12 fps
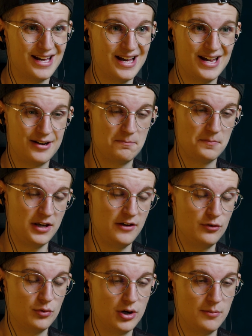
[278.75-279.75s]
And if
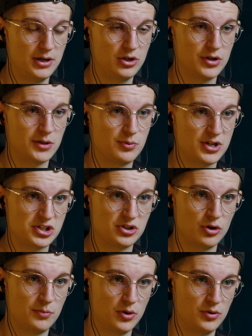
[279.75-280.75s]
you want to be good at pressuring
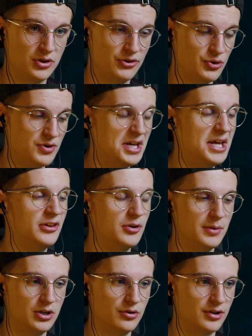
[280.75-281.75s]
your opponent, you need to
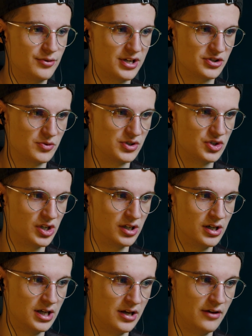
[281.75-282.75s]
be good at right switching.
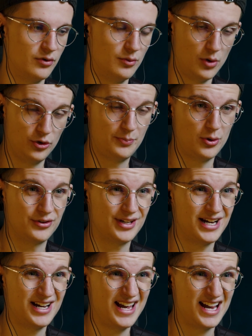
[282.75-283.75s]
For most part,
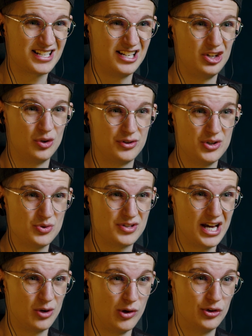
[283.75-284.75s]
I actually don't use the
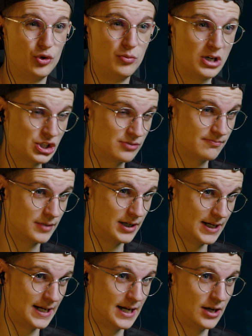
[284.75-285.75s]
L1 too much
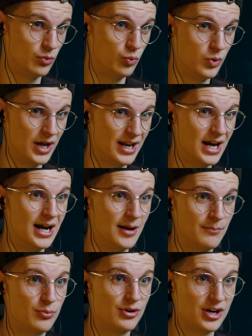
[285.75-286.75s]
when
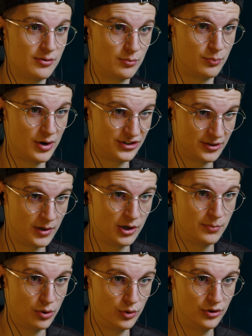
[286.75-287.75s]
I'm pressing my
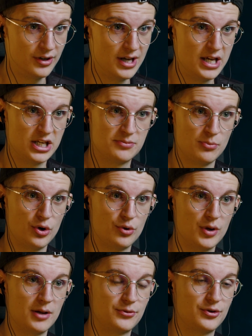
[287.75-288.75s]
opponent. It's more
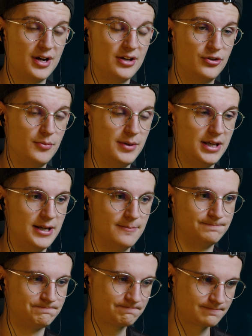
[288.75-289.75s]
when I'm trying to be
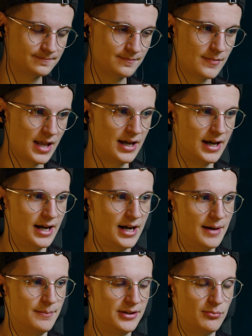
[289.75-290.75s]

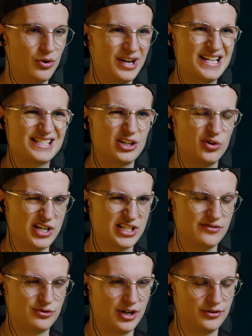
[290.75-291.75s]
a bit more less
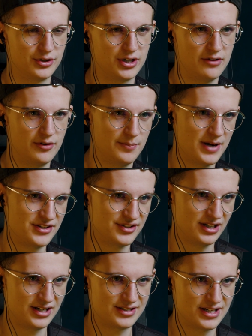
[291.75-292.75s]
aggressive, trying to cover passing
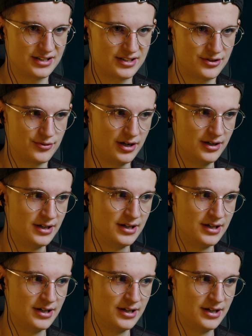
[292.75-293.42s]
lanes, etc.